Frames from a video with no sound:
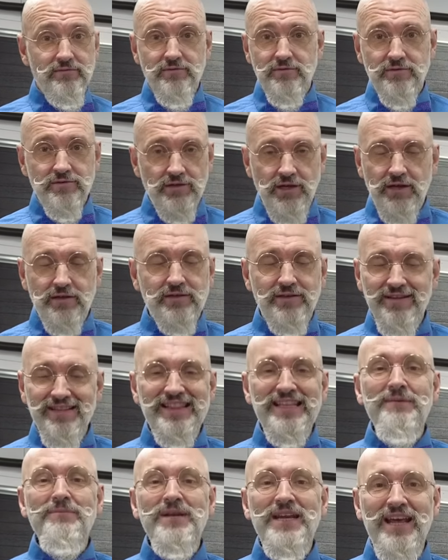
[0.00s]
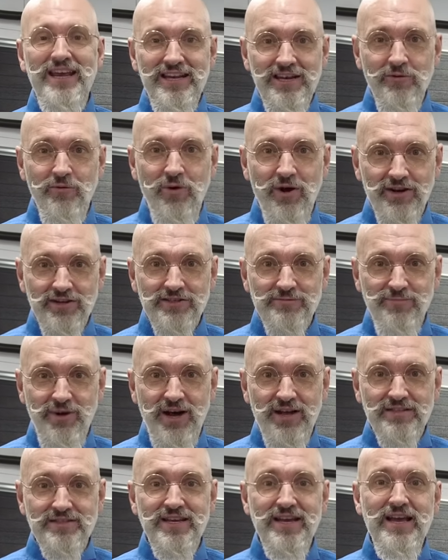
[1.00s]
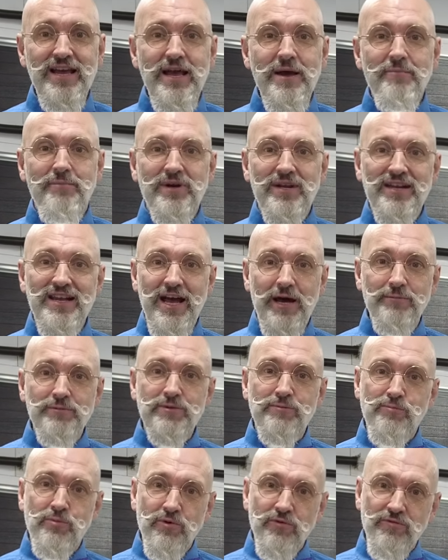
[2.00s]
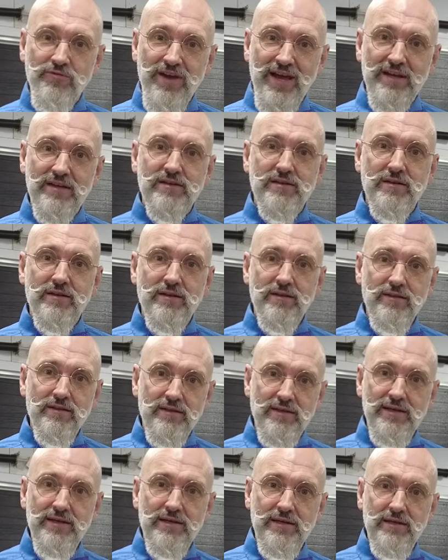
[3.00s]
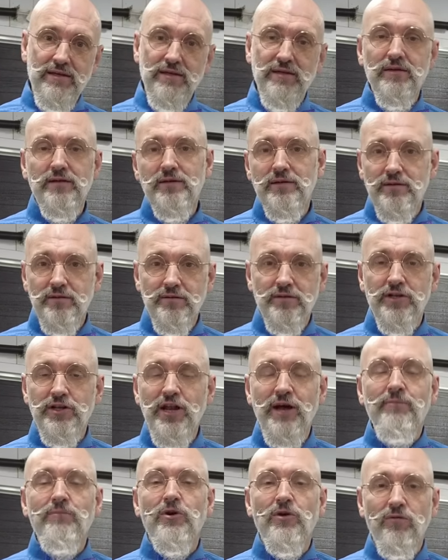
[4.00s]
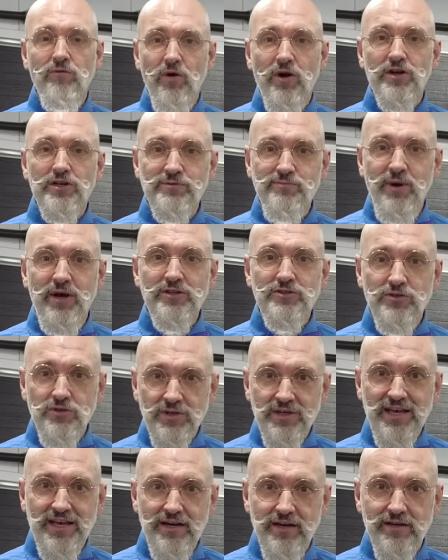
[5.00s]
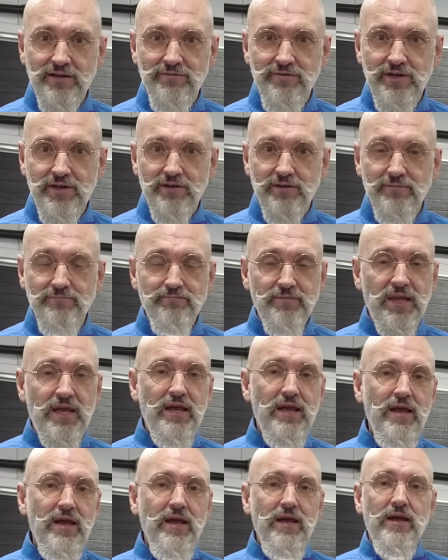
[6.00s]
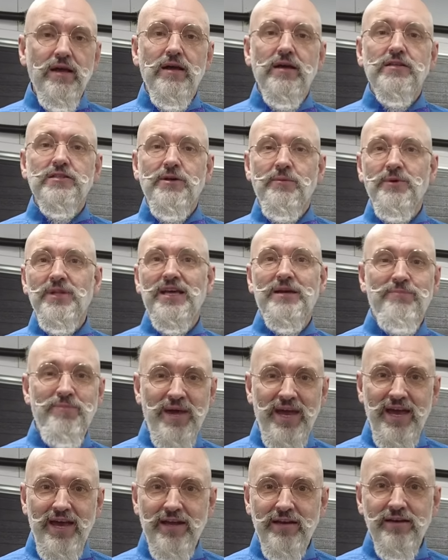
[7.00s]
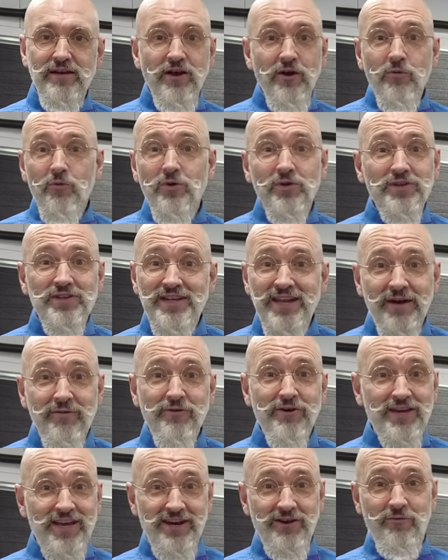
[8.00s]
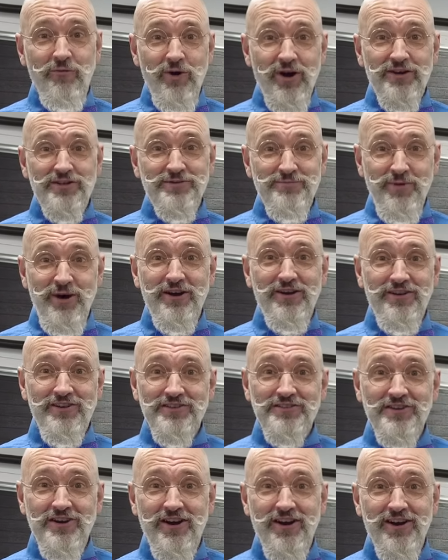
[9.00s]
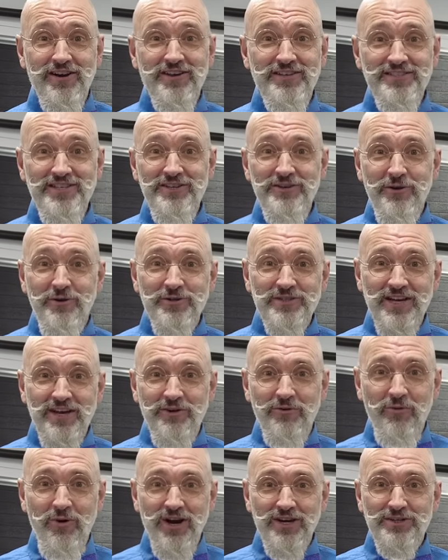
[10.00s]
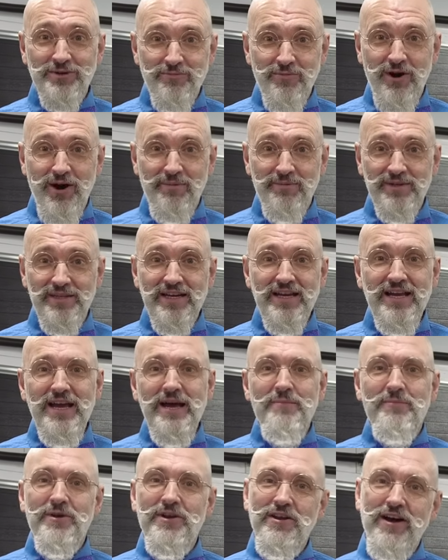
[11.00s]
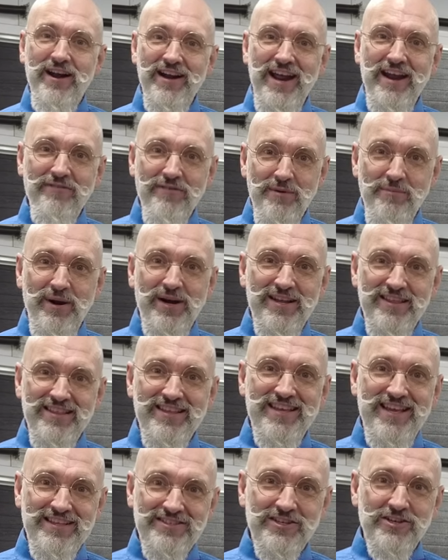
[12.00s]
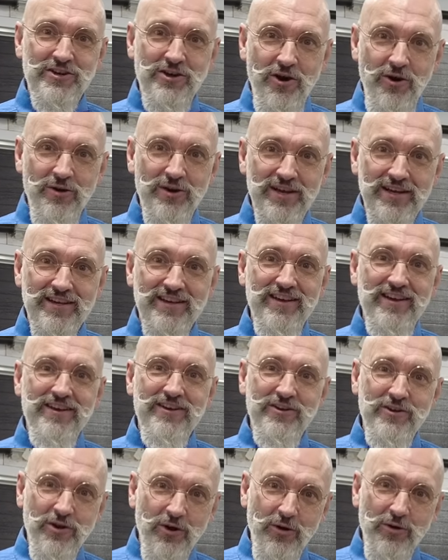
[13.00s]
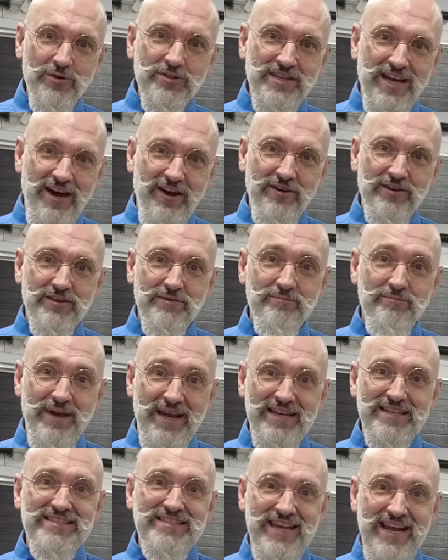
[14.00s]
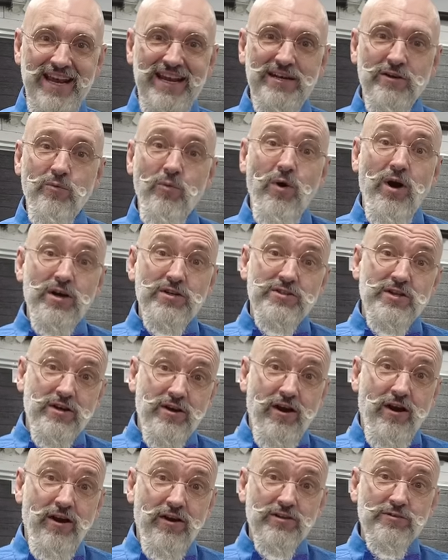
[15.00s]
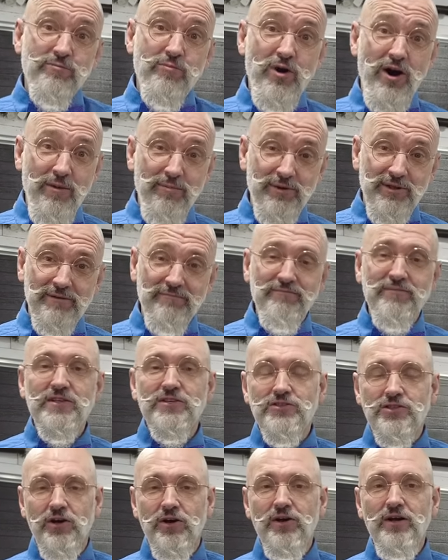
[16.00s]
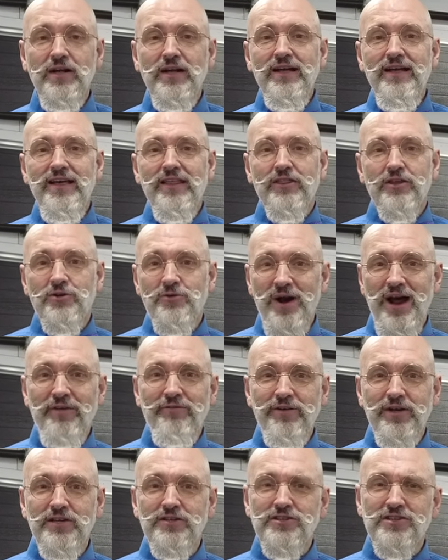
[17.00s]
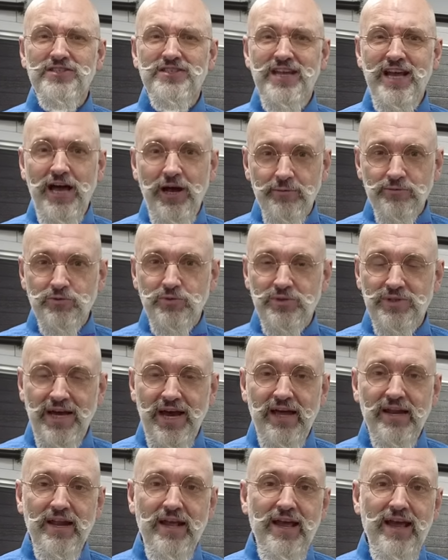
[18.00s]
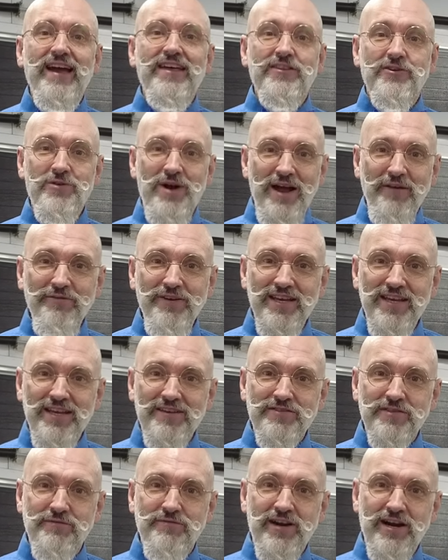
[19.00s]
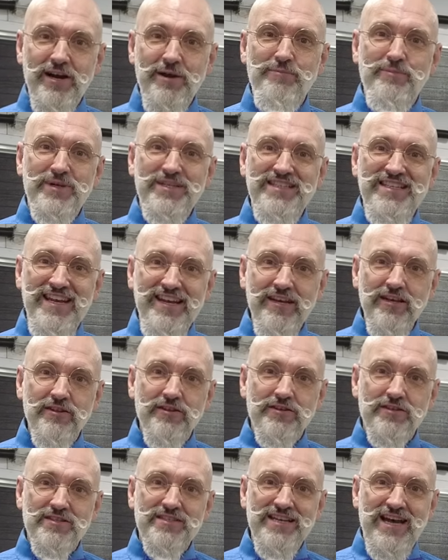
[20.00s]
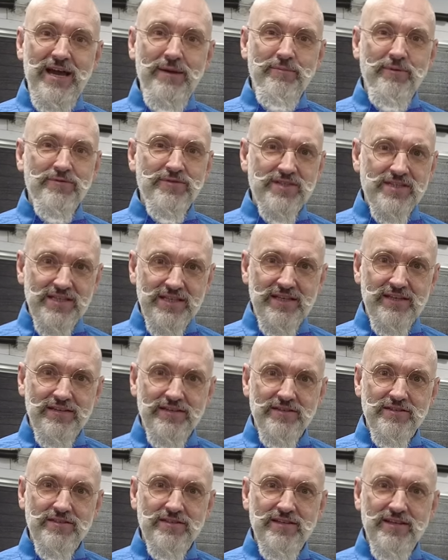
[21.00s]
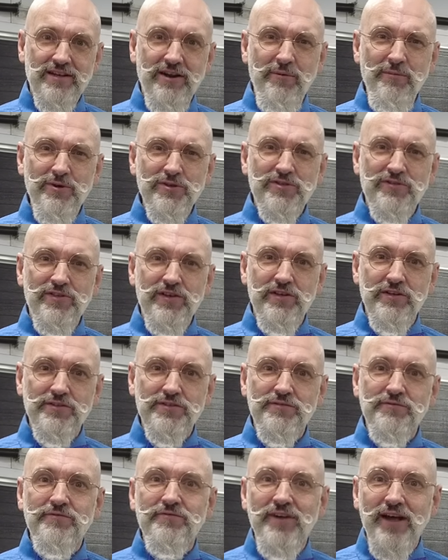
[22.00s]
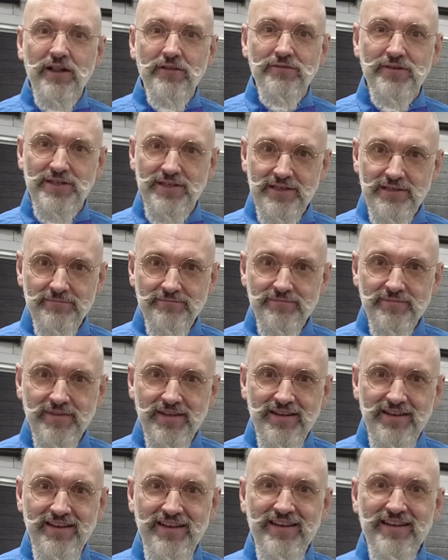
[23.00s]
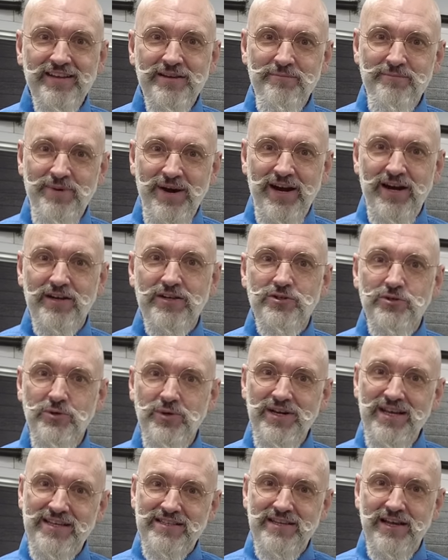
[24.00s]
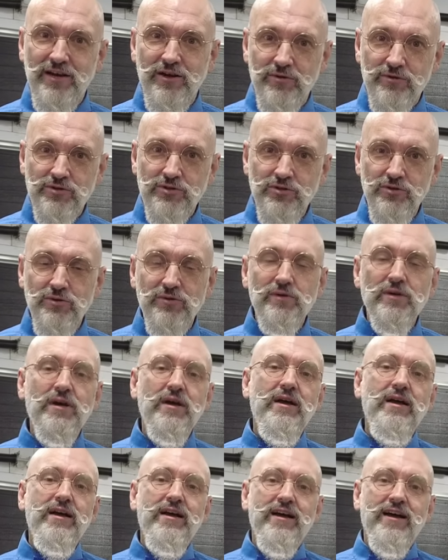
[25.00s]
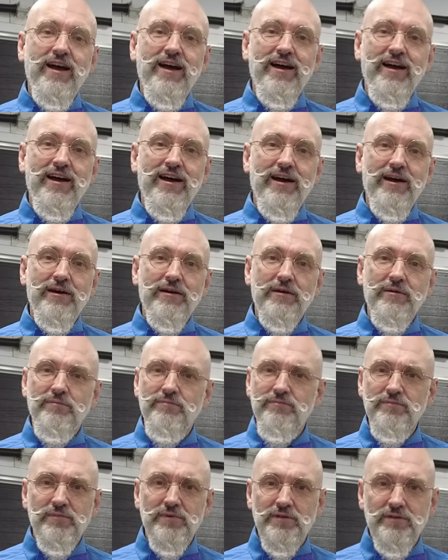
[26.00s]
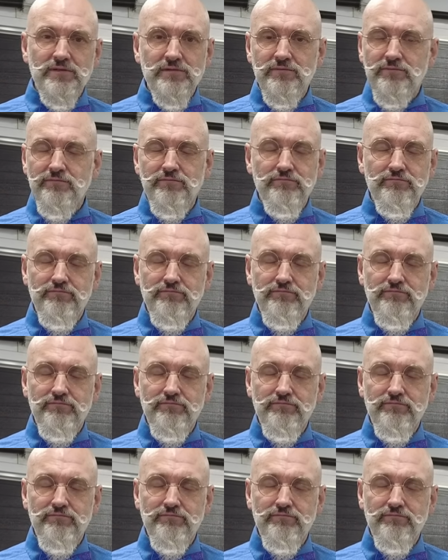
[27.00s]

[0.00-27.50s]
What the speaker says: it's not eliminating water spots, but it helps prevent the number of water spots you can get on a vehicle. Someone like Pan will never get a water spot on his car because he knows how to wash it properly. But not everybody that gets a coating knows how to maintain and wash their cars properly. So the graphene just helps with that. And the graphene gives a very particular type of slickness. It almost feels velvety compared to an SiO2. And